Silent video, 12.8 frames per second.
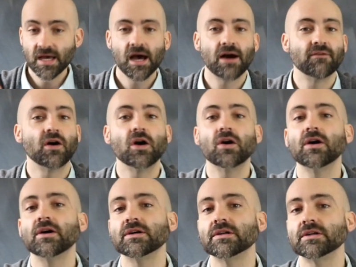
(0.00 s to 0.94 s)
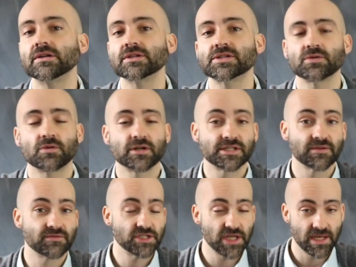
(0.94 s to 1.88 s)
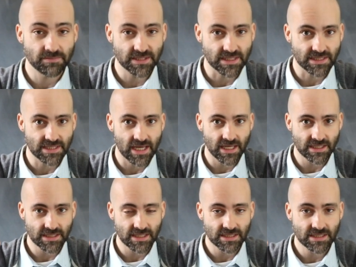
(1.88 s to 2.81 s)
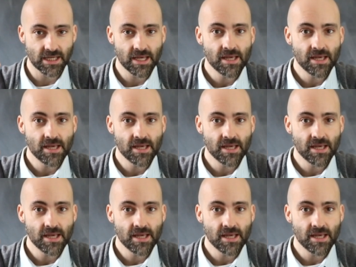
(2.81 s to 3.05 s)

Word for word: of all sorts of shapes and sizes.